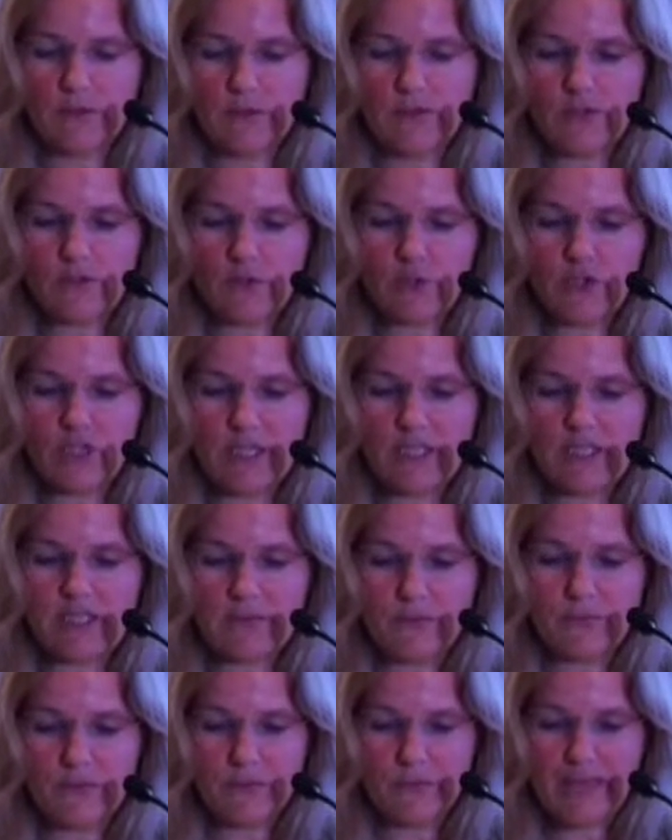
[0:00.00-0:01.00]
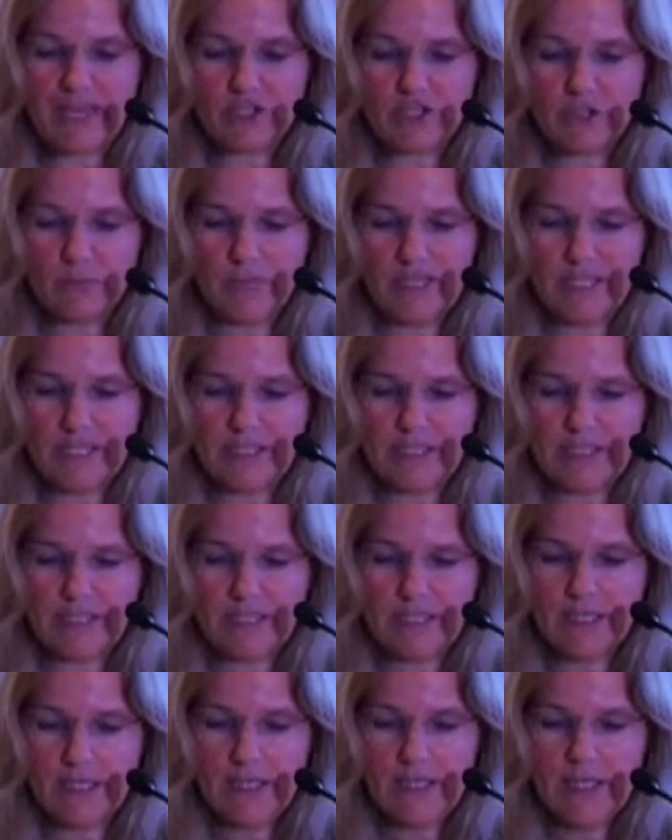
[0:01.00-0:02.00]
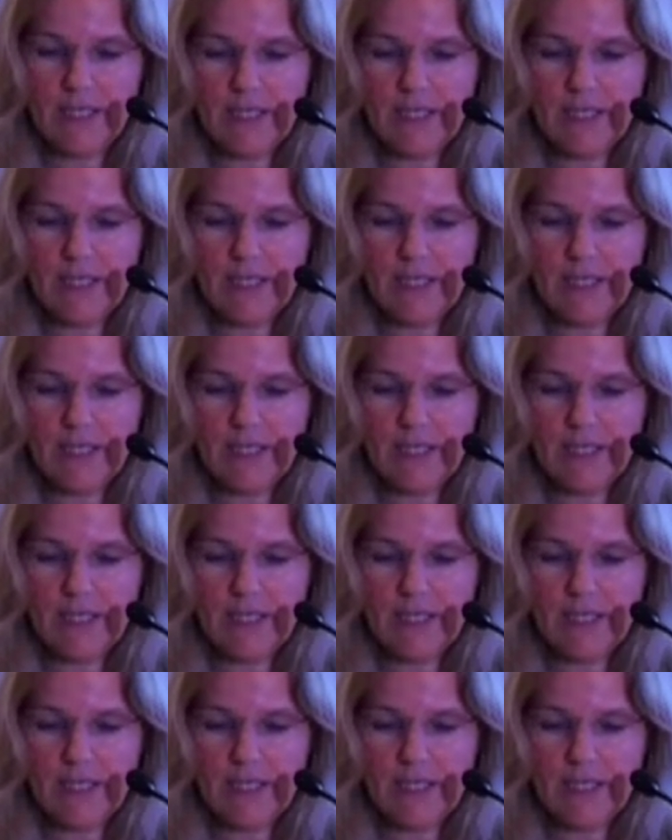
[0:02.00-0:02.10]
associated with major bleeding,